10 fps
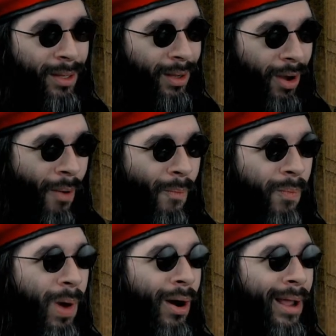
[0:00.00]
on.
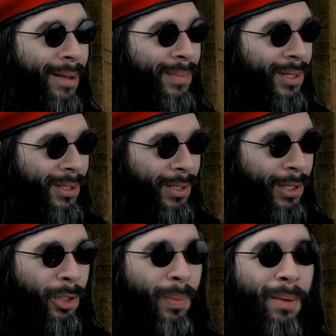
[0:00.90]
I am concerned
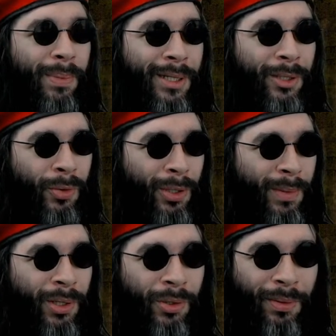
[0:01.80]
about potential
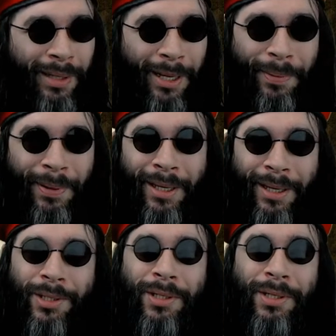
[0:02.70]
commercial
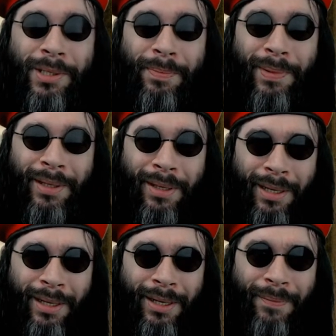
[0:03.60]
applications, but
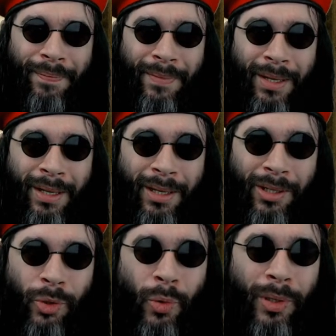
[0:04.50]

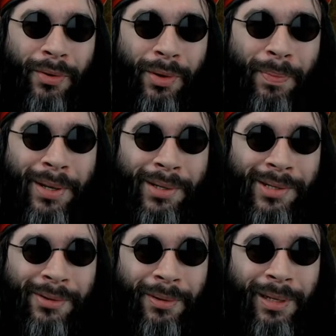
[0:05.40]
surely on a
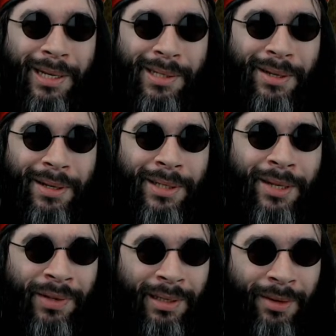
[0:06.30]
personal and a
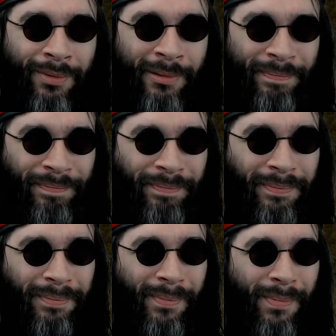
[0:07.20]
scientific level,
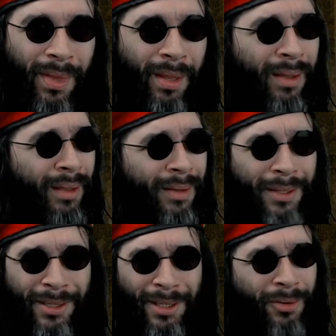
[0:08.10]
this
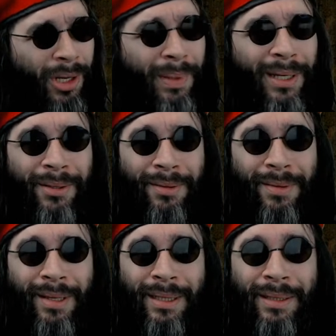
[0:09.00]
can only be a good thing.